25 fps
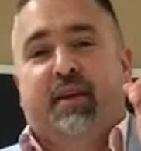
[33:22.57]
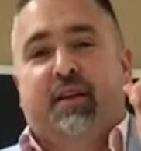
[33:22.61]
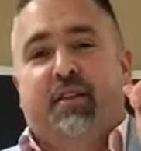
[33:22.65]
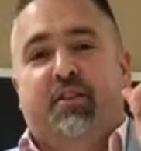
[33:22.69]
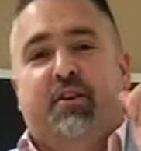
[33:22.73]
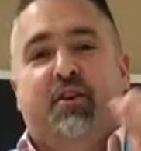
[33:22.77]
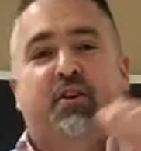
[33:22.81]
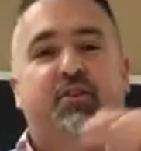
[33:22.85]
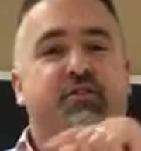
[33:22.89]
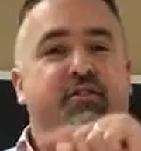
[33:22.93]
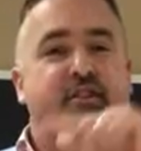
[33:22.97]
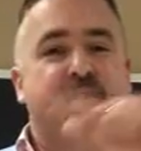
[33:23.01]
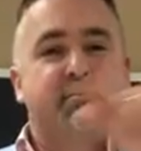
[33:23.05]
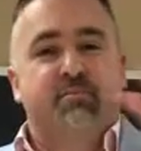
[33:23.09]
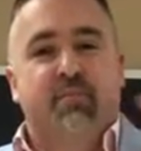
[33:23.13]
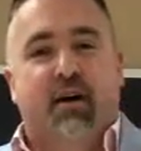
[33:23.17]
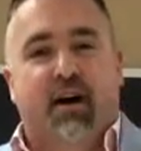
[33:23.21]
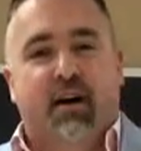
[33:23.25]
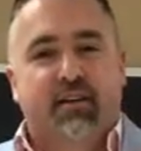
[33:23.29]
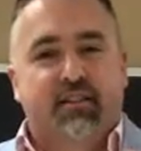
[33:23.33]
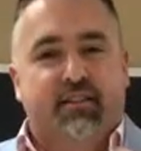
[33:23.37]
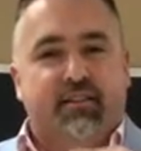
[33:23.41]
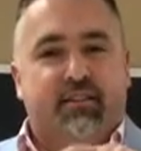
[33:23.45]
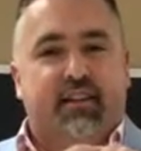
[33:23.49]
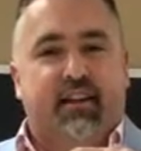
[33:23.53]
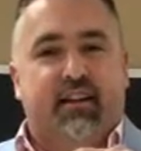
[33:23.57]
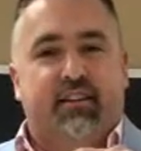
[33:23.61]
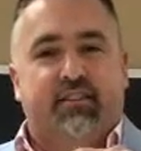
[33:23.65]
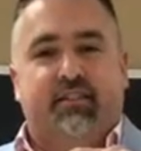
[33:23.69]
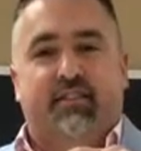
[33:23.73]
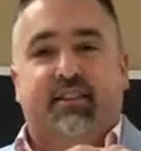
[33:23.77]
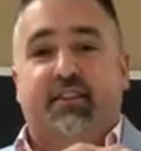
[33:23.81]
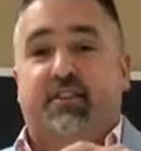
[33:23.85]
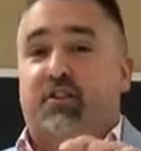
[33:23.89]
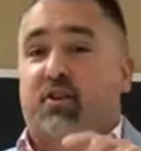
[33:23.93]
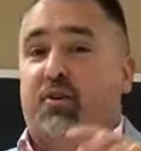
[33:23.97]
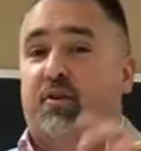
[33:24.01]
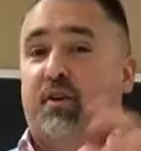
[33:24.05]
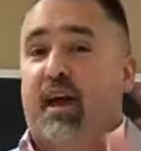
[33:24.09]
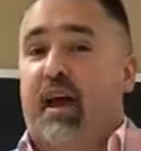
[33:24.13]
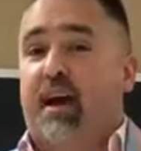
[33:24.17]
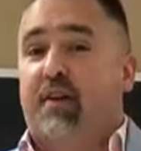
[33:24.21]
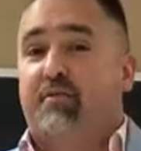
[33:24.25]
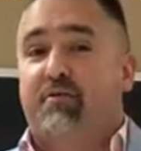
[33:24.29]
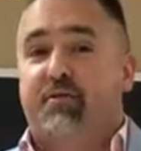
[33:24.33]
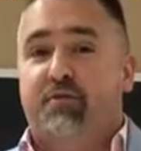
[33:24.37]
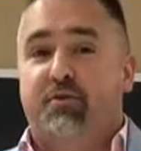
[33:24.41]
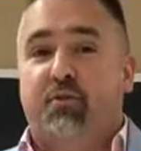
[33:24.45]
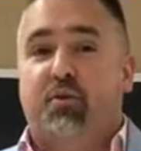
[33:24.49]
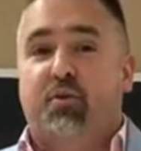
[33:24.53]
those amongst us that don't
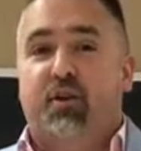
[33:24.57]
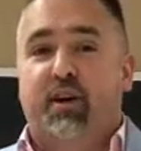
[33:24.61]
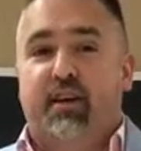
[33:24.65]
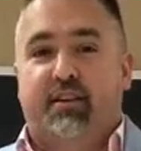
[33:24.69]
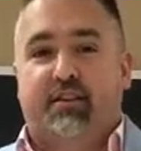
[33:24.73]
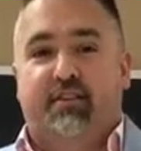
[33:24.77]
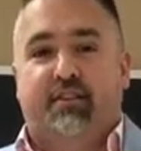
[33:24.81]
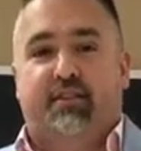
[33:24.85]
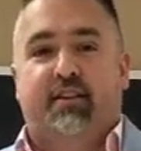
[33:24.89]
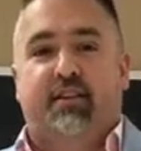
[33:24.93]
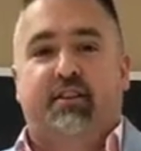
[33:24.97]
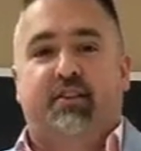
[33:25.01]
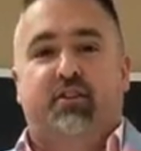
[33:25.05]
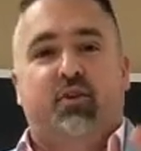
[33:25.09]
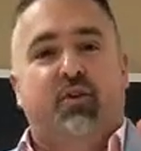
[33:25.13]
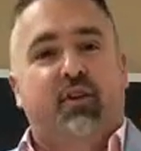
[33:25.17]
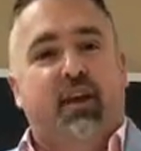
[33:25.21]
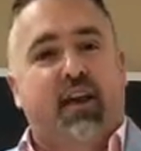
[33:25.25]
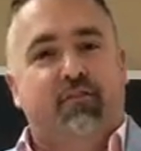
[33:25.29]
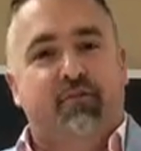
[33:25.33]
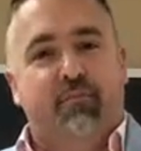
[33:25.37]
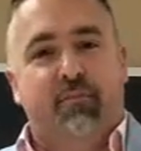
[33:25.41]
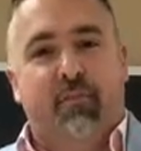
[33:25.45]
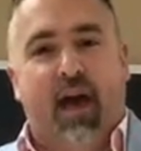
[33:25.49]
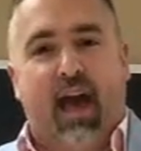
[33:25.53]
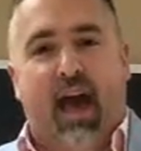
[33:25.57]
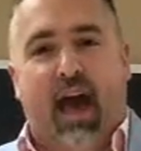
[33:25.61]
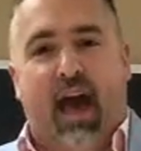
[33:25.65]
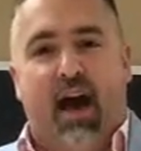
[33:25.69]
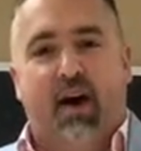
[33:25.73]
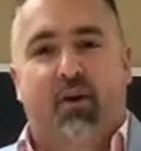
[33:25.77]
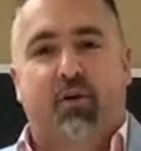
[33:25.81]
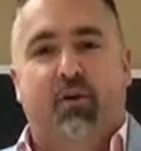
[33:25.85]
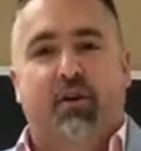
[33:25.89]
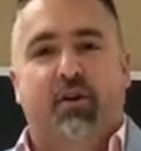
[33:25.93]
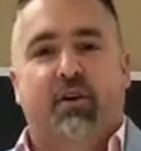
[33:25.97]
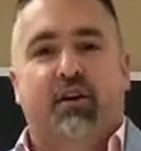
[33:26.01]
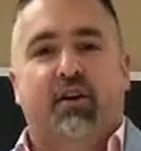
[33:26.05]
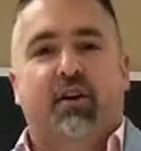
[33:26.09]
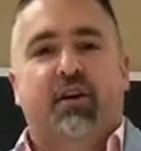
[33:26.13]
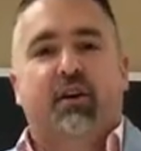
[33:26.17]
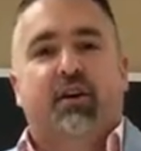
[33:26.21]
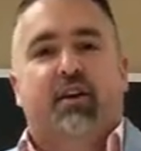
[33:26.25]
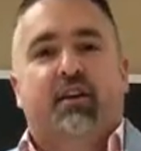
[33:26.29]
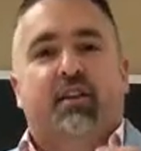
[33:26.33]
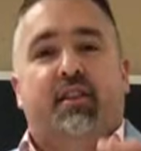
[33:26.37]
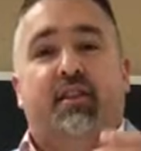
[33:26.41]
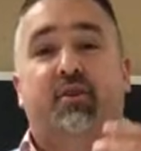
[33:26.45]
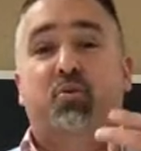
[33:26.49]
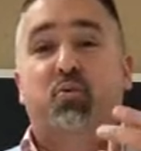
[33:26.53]
have voice, that don't have power,
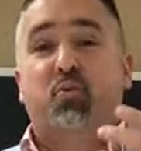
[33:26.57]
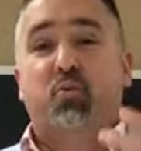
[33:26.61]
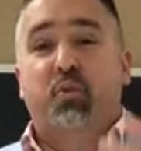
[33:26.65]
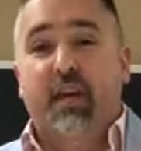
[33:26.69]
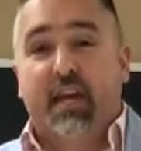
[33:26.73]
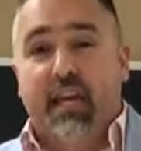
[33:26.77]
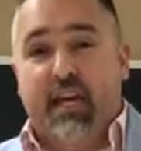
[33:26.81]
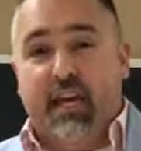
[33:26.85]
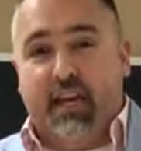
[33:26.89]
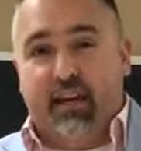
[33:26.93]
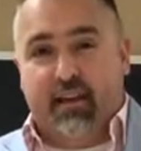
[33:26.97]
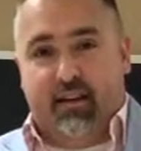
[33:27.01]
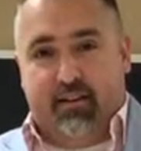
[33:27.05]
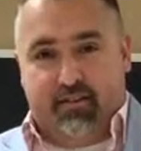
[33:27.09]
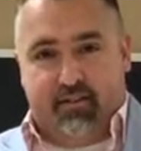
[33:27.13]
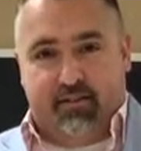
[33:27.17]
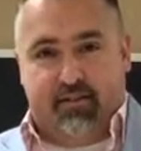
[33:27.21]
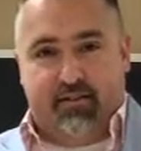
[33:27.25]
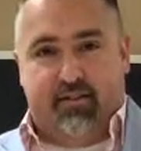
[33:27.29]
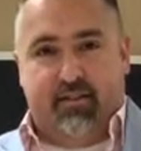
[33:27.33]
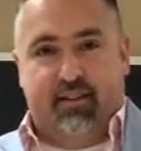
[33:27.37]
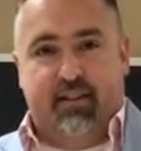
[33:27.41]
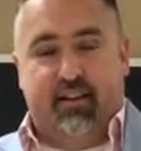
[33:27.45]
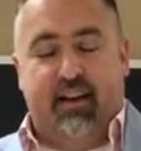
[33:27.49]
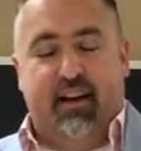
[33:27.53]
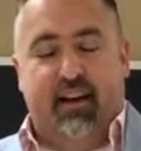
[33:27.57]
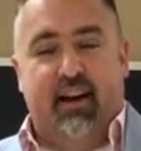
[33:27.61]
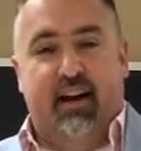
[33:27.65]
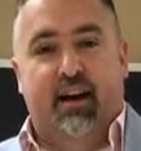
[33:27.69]
the weakest.